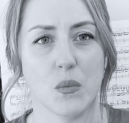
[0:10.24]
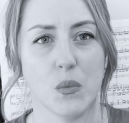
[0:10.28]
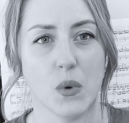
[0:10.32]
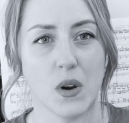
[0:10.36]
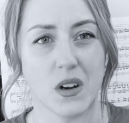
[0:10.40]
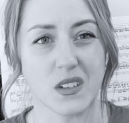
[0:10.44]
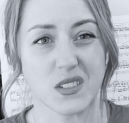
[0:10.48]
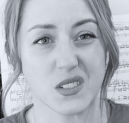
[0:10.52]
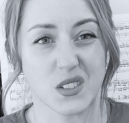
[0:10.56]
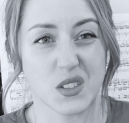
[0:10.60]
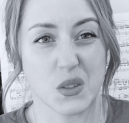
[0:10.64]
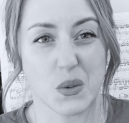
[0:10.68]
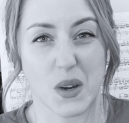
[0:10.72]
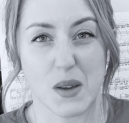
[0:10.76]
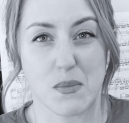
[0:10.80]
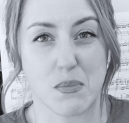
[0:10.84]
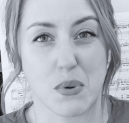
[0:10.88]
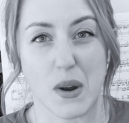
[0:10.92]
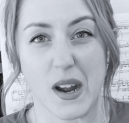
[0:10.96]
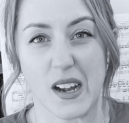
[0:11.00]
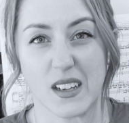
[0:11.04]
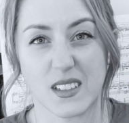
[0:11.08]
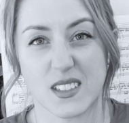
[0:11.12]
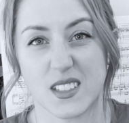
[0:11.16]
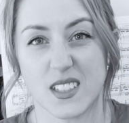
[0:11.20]
what do I
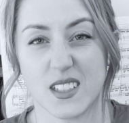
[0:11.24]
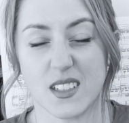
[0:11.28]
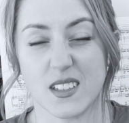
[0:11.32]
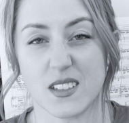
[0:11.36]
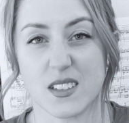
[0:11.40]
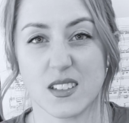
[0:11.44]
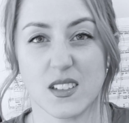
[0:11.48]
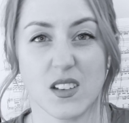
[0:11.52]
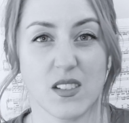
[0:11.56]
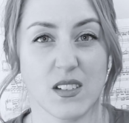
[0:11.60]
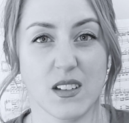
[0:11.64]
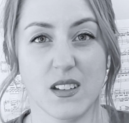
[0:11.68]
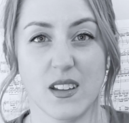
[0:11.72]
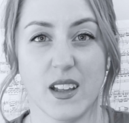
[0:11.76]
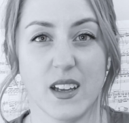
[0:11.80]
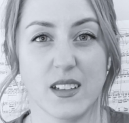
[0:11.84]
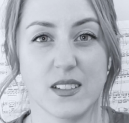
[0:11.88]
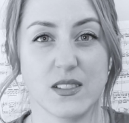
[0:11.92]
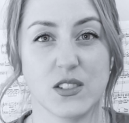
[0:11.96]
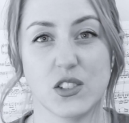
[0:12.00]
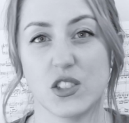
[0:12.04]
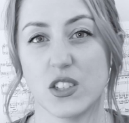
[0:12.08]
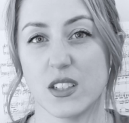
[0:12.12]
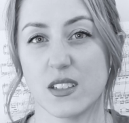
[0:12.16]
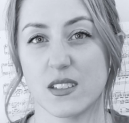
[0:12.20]
practice other
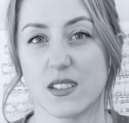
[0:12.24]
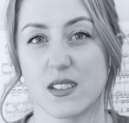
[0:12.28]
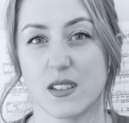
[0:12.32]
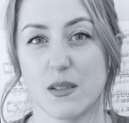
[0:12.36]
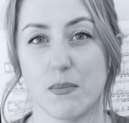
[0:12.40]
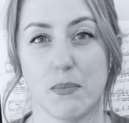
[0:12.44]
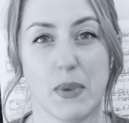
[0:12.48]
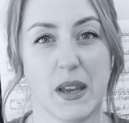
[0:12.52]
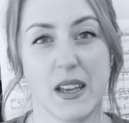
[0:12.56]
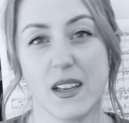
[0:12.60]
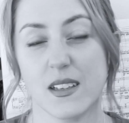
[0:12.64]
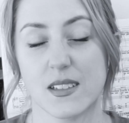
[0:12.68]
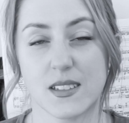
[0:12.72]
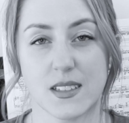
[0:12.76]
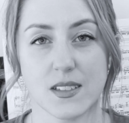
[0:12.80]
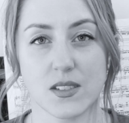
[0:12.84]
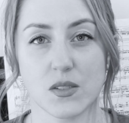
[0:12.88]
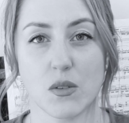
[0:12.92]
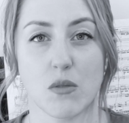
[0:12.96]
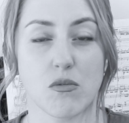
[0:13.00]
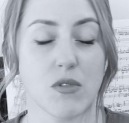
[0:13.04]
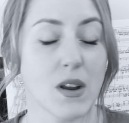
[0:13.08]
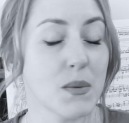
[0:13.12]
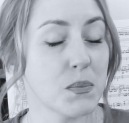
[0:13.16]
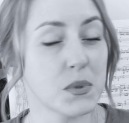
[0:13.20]
than just the pieces
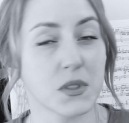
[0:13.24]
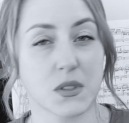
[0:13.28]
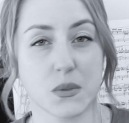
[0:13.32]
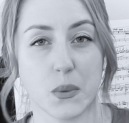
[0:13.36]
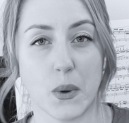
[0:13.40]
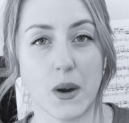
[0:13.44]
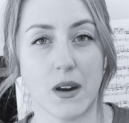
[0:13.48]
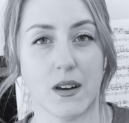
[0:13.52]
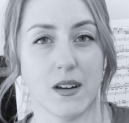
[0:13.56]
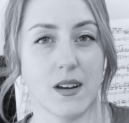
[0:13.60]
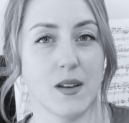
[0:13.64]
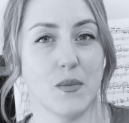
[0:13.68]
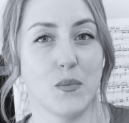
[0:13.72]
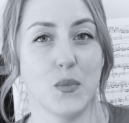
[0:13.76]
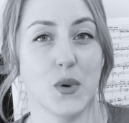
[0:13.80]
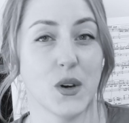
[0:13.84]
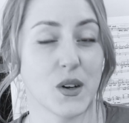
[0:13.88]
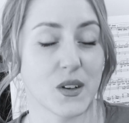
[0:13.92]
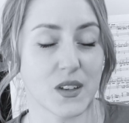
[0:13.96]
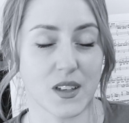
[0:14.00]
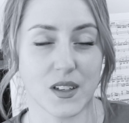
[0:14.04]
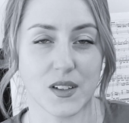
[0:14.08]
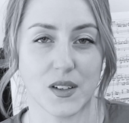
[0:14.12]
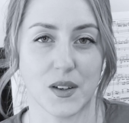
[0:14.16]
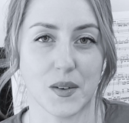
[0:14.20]
or repertoire I'm working